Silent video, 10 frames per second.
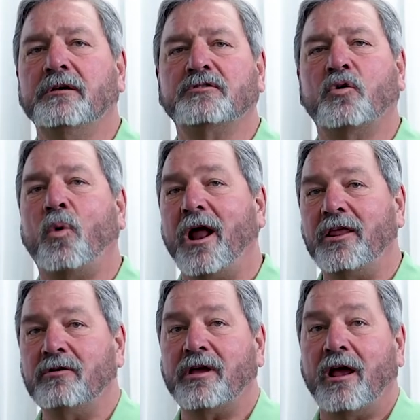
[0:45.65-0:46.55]
So why do
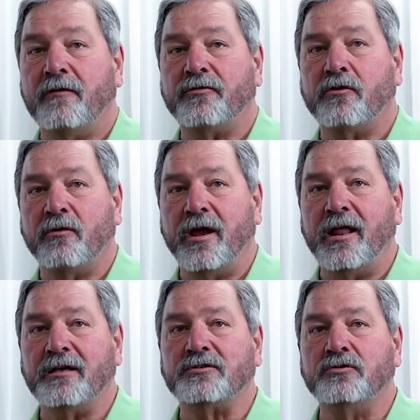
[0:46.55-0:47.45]
you care if the drain
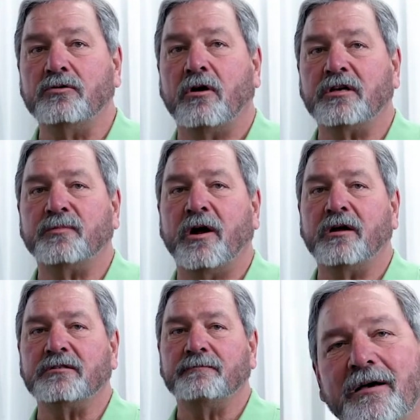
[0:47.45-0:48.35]
has 2
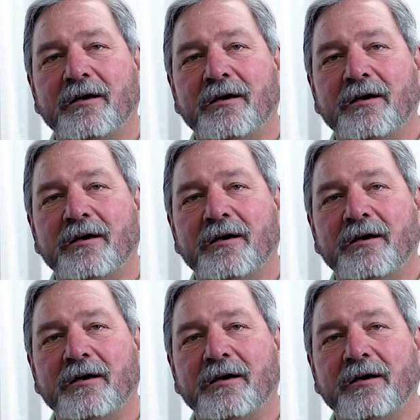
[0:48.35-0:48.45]
crossbars?